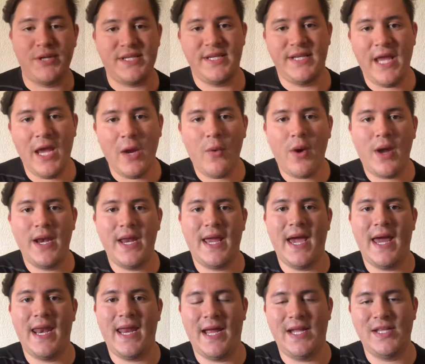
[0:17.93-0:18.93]
But today we're gonna
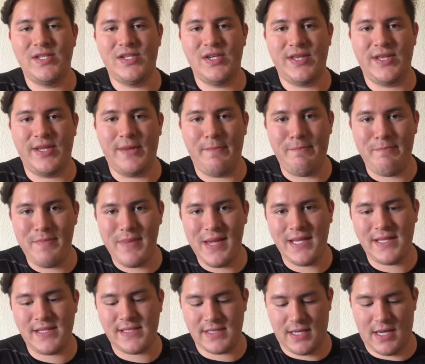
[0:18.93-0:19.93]
get into the
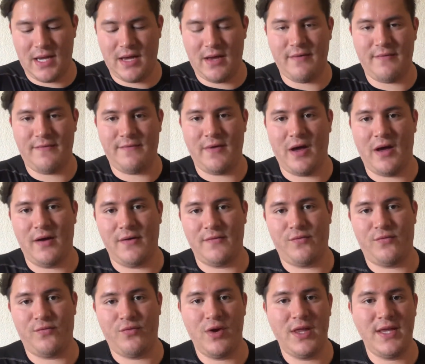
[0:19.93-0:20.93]
meat of,
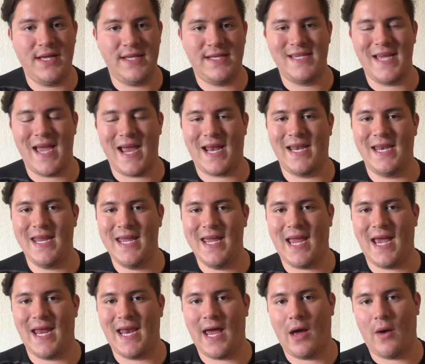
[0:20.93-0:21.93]
of really
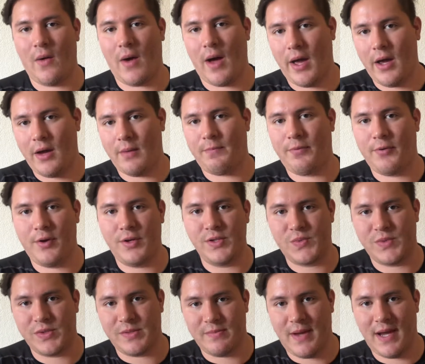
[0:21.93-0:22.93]
technique and how I
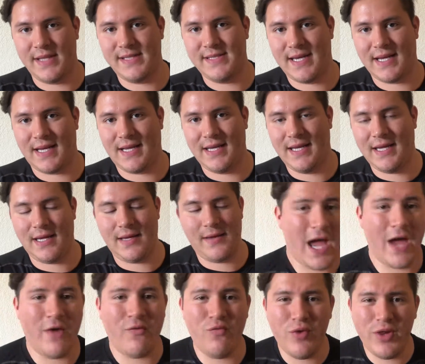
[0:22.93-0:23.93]
approach with my technique
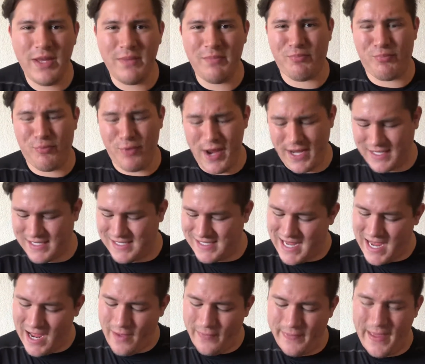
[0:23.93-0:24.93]
and really break
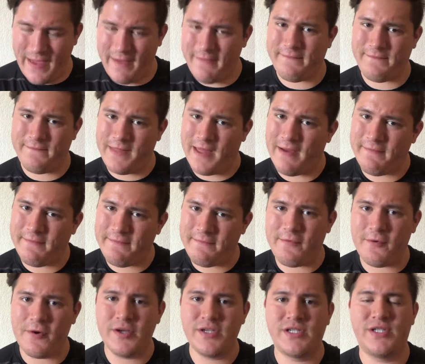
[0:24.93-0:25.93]
down that, that
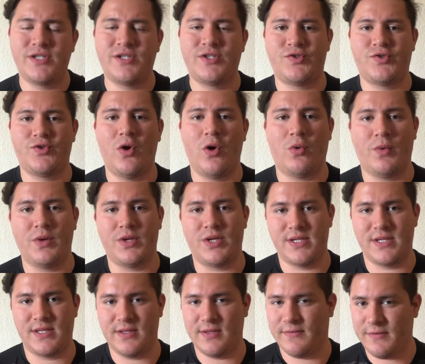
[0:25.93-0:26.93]
first stroke,
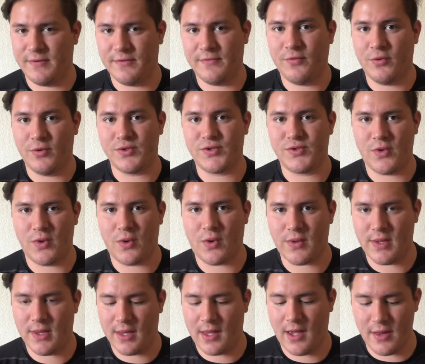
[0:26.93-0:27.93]
which is the, the full stroke
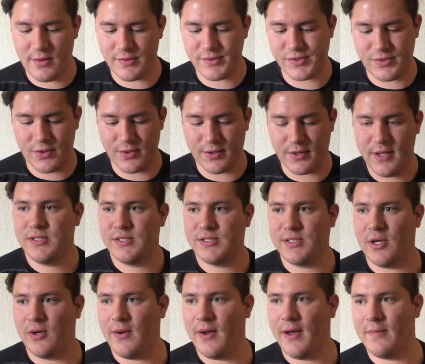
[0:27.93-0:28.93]
or the legato stroke.
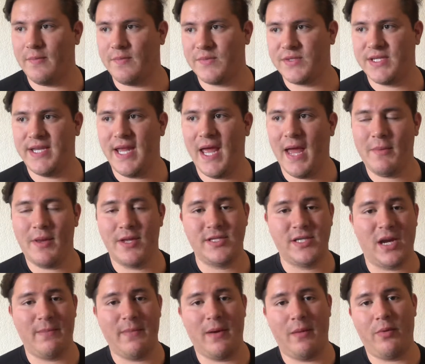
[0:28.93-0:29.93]
So um, today I'm gonna
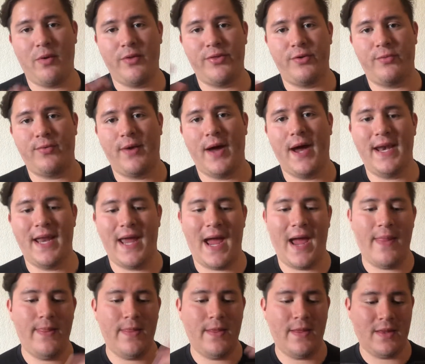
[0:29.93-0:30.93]
talk about both the right
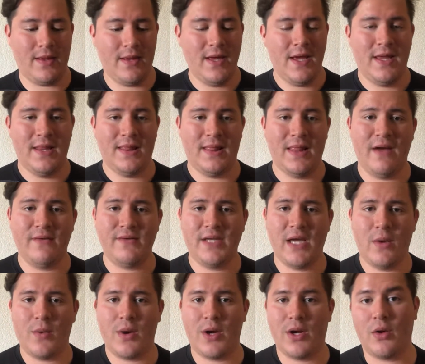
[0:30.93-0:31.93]
and the left
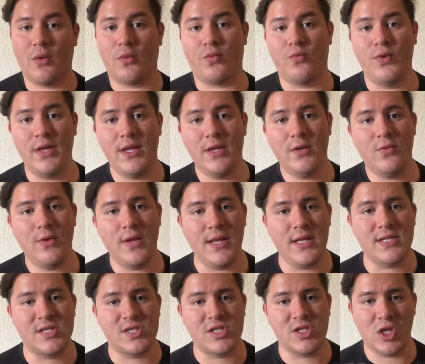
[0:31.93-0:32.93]
hand. We're gonna go really,
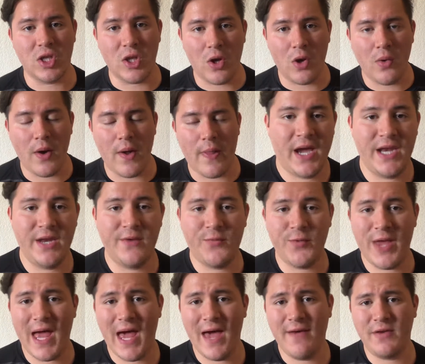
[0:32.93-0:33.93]
really slow. And if
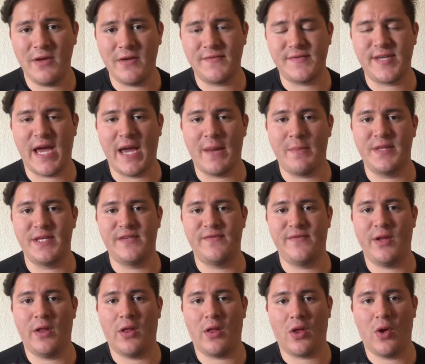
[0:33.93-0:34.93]
we have enough time in this
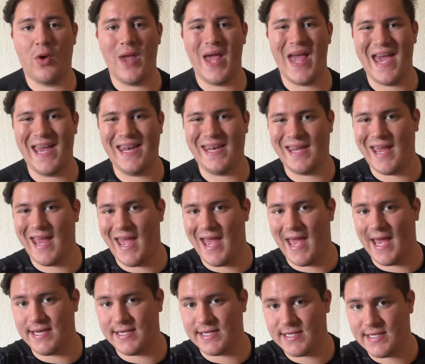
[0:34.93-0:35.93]
video, I'll go ahead
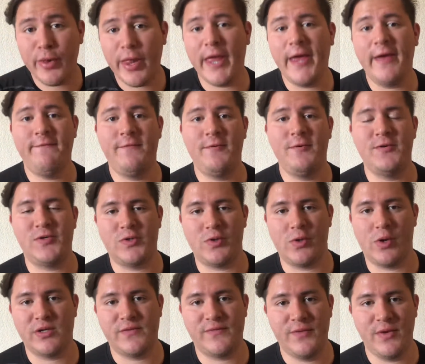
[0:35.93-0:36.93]
and play a few
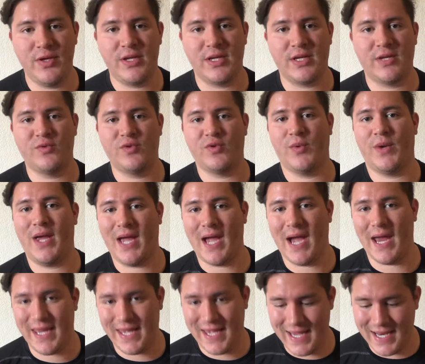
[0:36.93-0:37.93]
strokes for you to, so we can
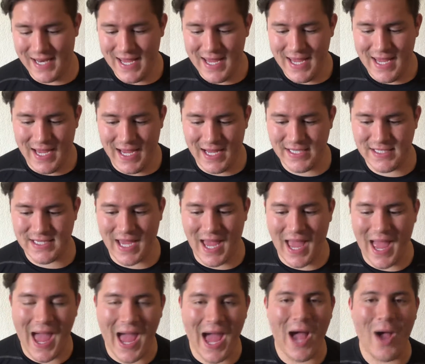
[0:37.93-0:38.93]
kind of get into
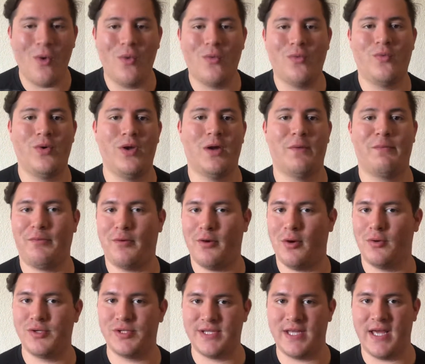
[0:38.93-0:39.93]
how we
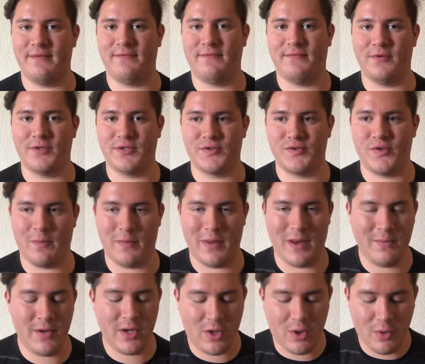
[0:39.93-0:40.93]
approach that full stroke.
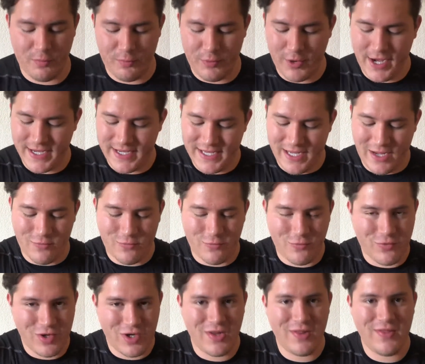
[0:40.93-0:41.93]
But I'm gonna go break it
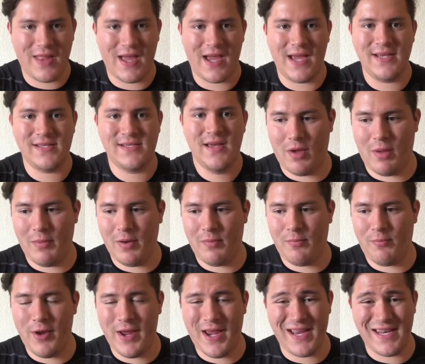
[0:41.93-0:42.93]
down real nice. I'm gonna
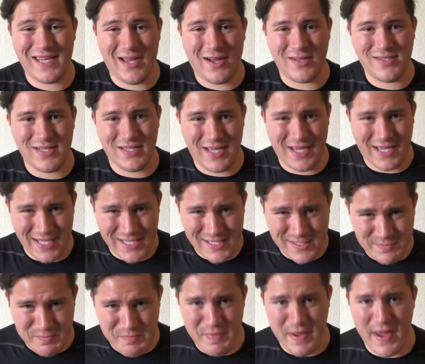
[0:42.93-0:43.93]
break it down to like
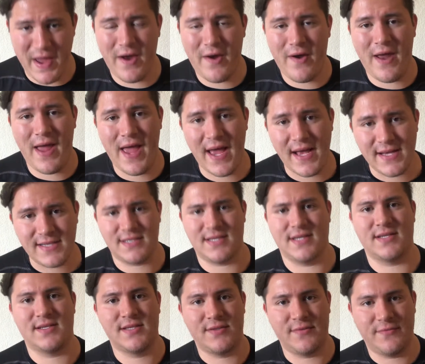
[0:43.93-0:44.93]
its bare
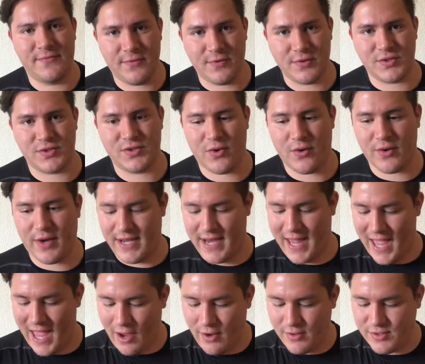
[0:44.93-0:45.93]
essence, the full stroke, and
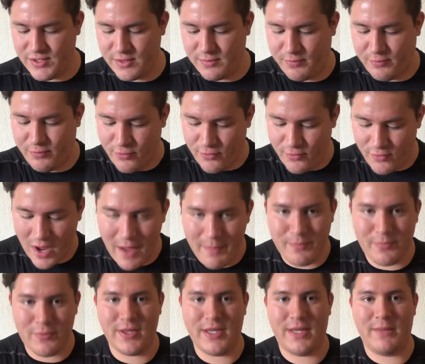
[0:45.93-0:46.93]
how to
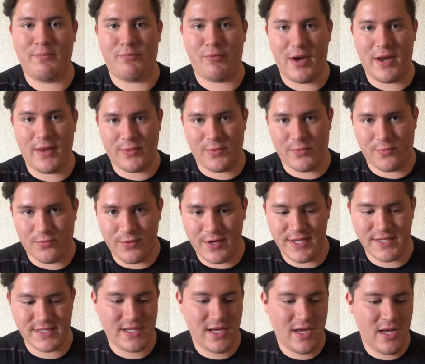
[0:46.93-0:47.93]
properly break the
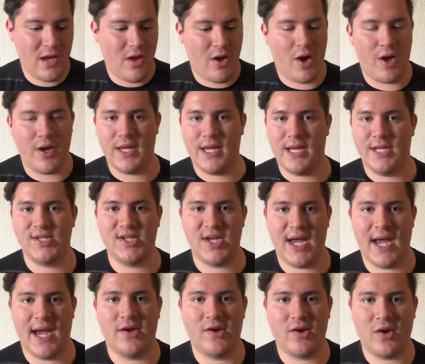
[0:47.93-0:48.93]
wrist on each
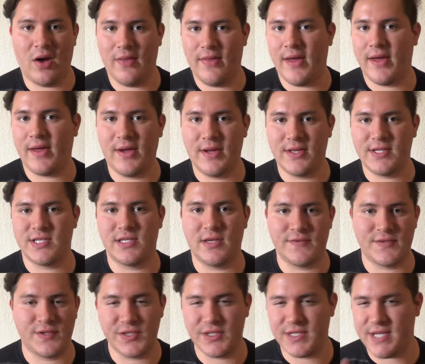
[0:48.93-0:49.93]
hand and all that good
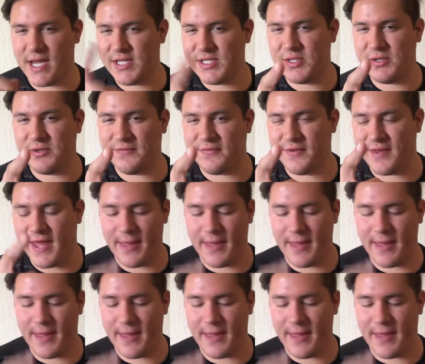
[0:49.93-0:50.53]
stuff. So stay tuned